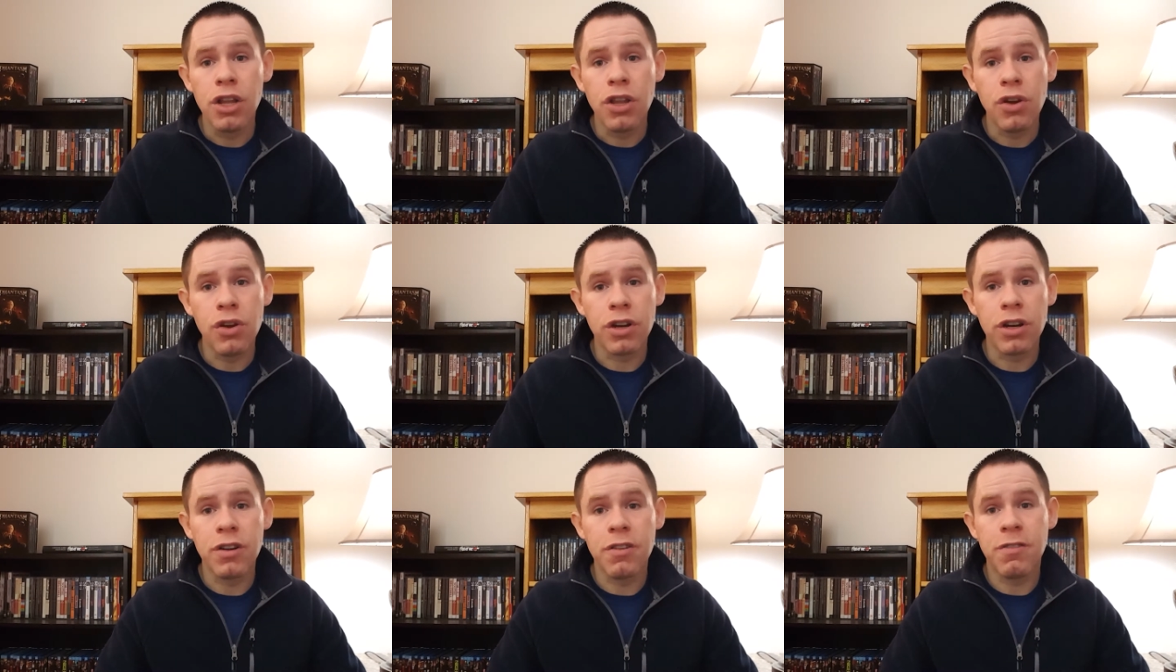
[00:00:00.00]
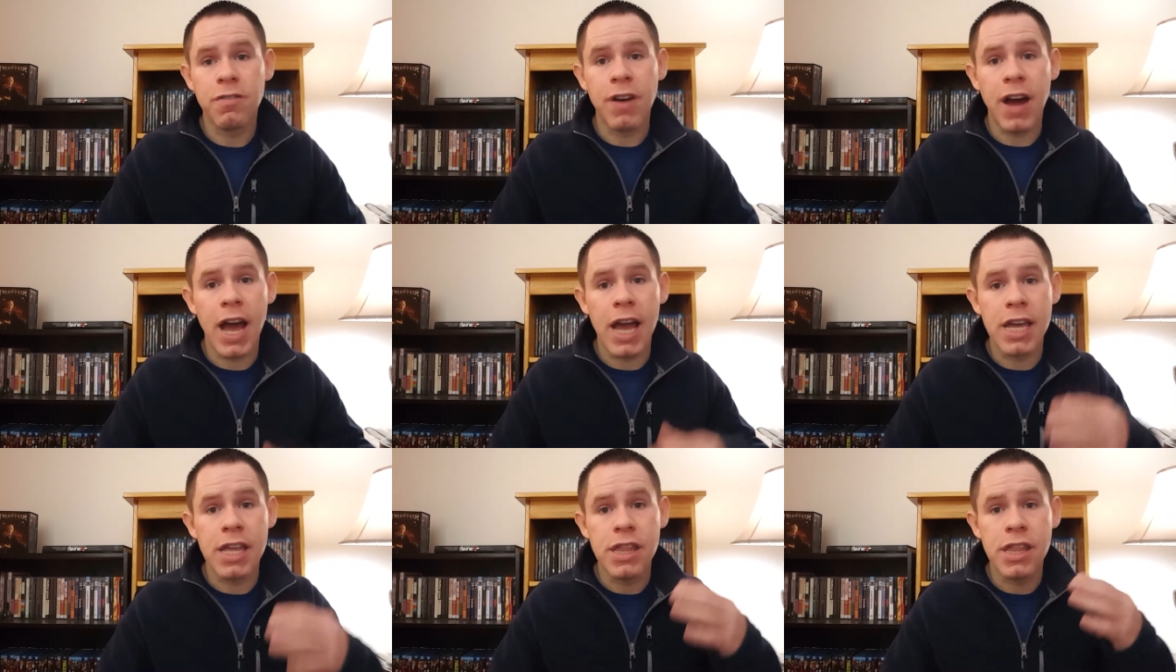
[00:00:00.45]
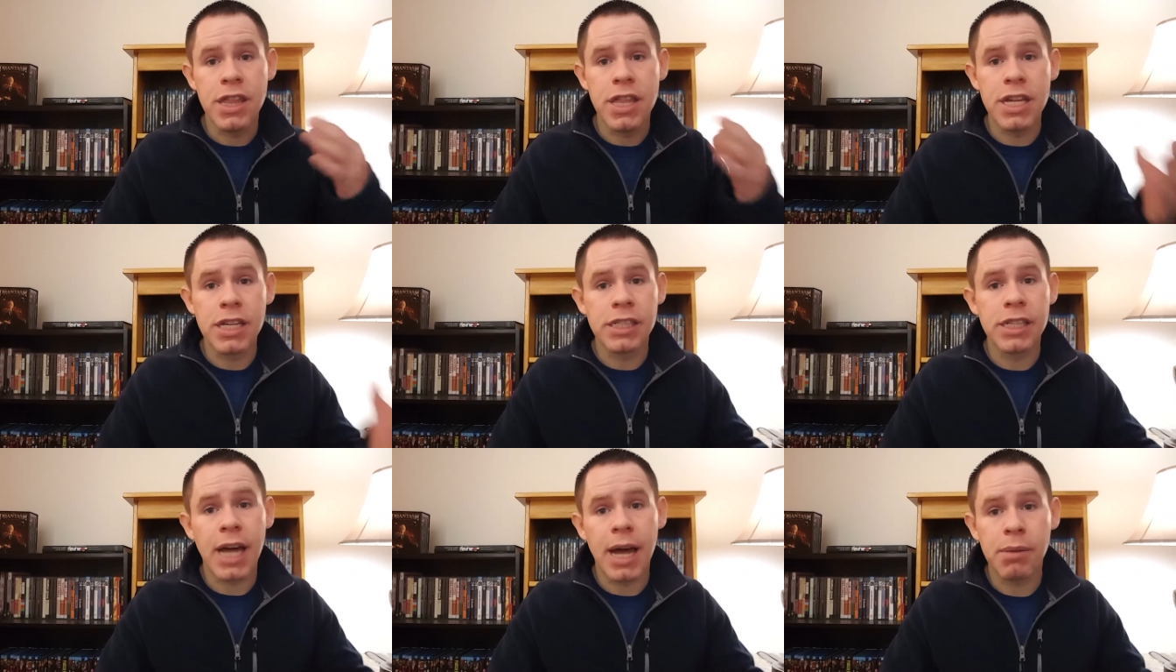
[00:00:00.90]
they're going to find
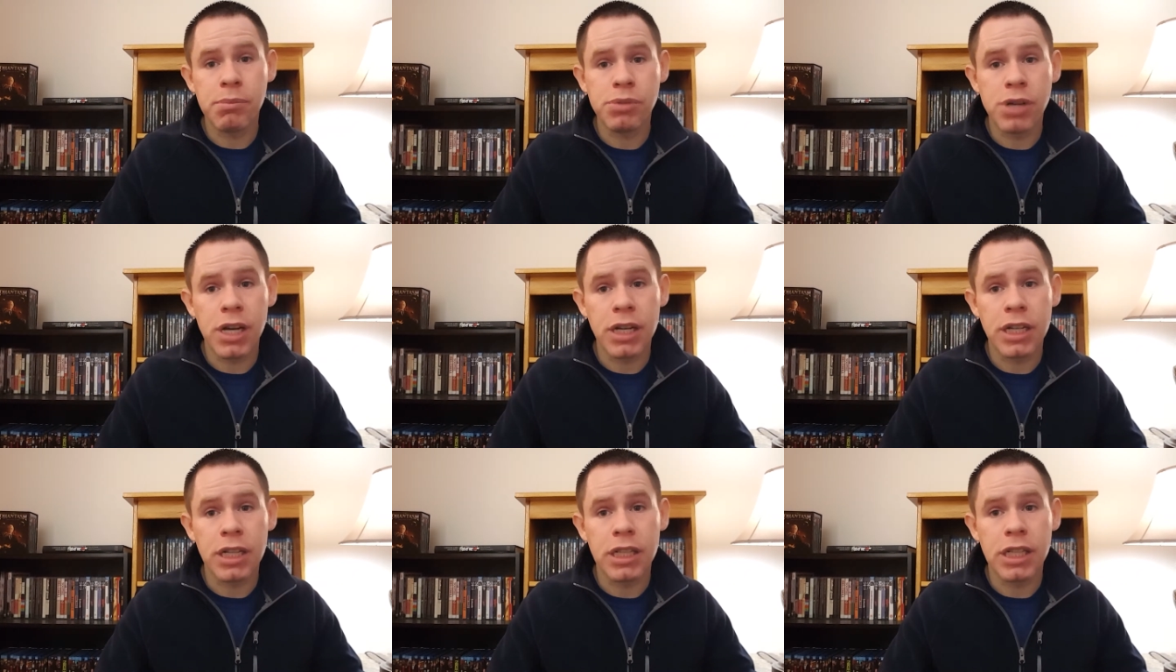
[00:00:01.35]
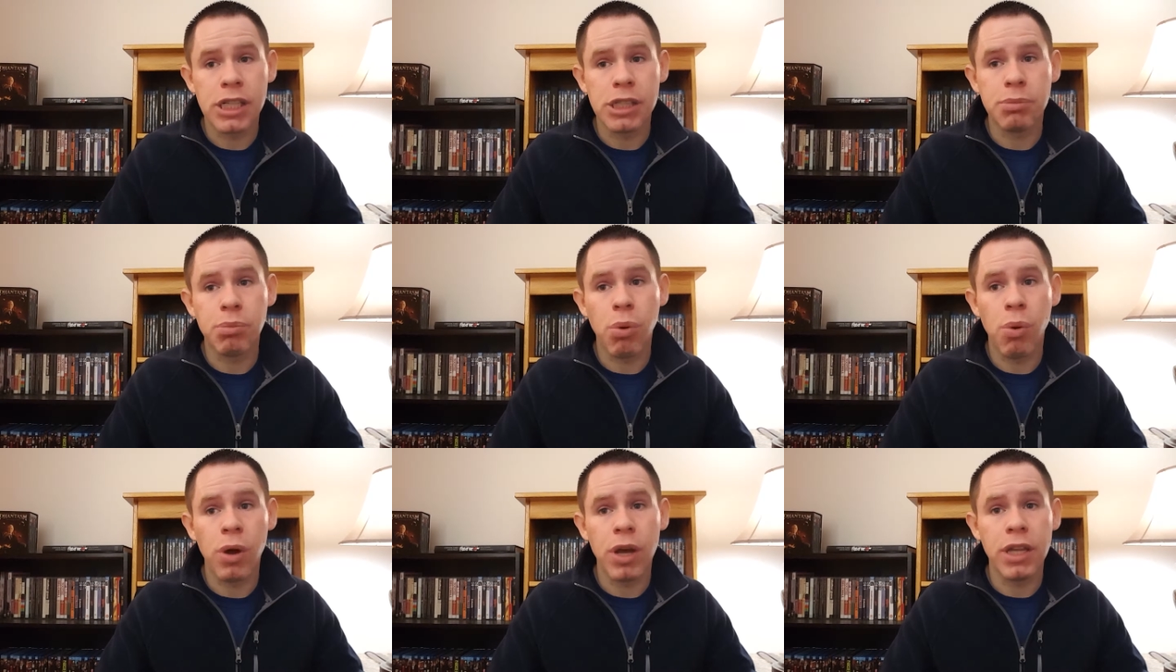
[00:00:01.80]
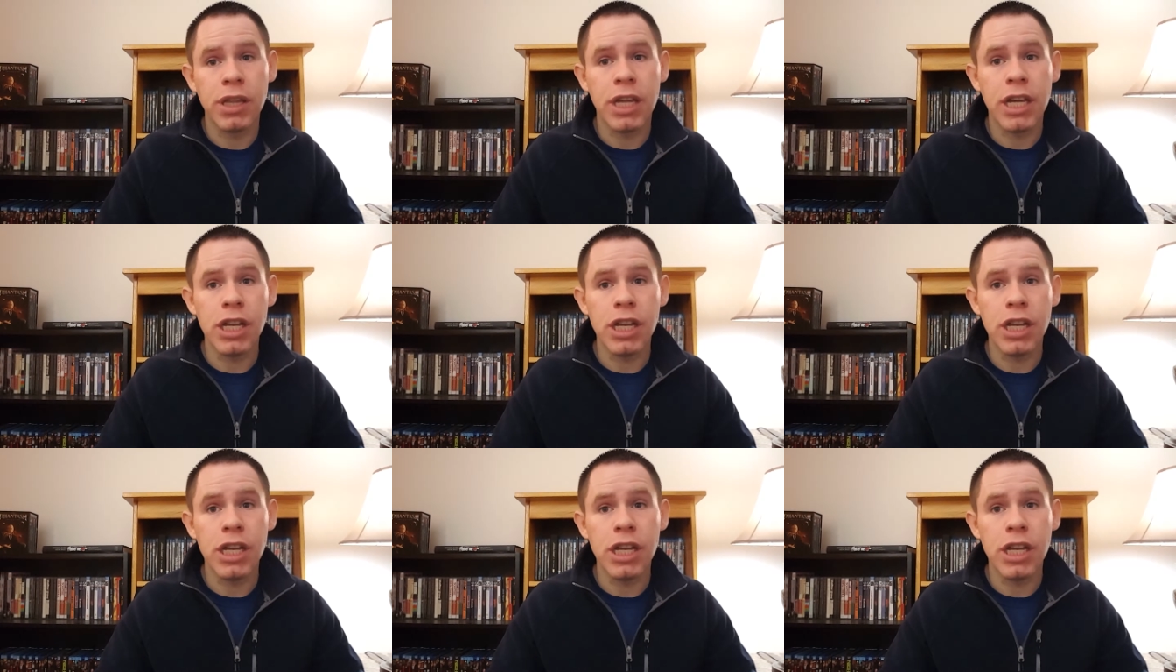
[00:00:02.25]
this object at this point